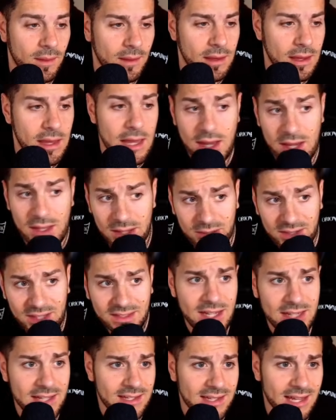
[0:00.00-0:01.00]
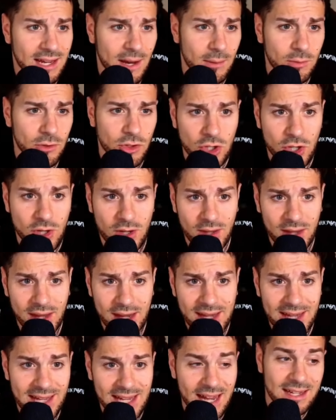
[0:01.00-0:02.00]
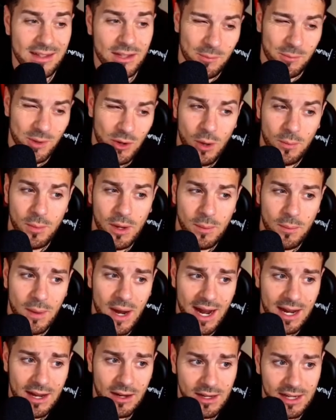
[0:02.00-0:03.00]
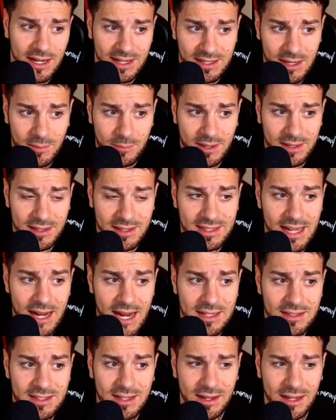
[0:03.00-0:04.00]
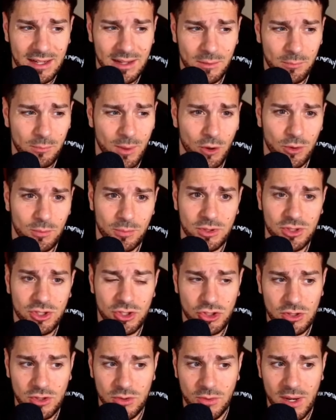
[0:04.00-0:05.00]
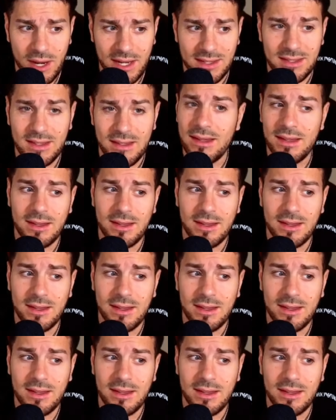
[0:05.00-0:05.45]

Here, if he doesn't capture, he has a problem. I could end up in this isolated pawn position, right?